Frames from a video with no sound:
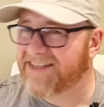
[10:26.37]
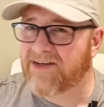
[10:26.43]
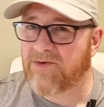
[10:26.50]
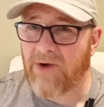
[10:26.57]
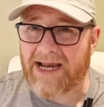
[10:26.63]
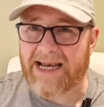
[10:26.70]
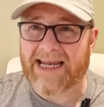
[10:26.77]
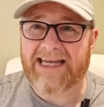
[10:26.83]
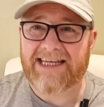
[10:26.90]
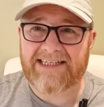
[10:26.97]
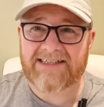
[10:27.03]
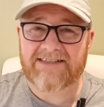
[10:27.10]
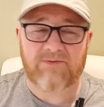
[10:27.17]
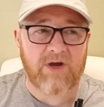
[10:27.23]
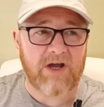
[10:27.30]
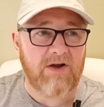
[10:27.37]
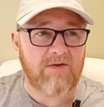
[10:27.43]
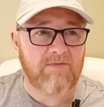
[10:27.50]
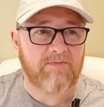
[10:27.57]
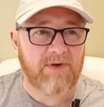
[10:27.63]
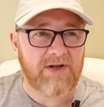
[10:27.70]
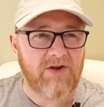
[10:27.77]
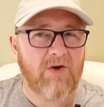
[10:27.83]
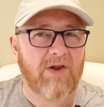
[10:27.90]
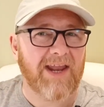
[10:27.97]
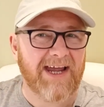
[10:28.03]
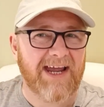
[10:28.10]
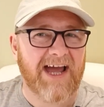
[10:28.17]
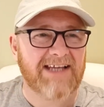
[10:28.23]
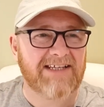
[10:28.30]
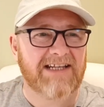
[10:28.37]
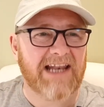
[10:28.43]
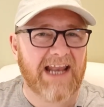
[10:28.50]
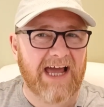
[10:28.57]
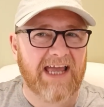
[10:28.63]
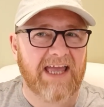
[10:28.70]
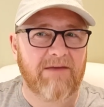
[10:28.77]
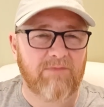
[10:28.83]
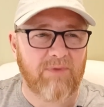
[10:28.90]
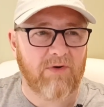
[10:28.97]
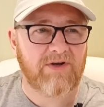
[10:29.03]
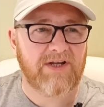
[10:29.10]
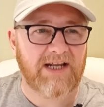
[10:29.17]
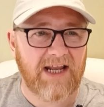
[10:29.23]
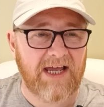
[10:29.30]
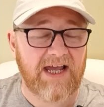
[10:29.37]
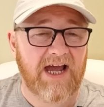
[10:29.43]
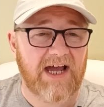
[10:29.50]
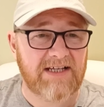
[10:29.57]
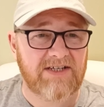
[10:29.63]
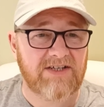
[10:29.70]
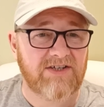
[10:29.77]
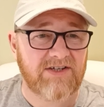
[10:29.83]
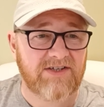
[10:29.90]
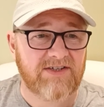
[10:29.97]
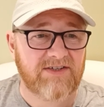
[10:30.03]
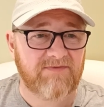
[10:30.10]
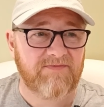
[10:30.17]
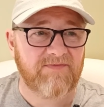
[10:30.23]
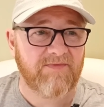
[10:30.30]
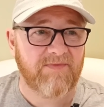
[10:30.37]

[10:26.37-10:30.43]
it's quite light as well, but not light as in lacking body, light as in just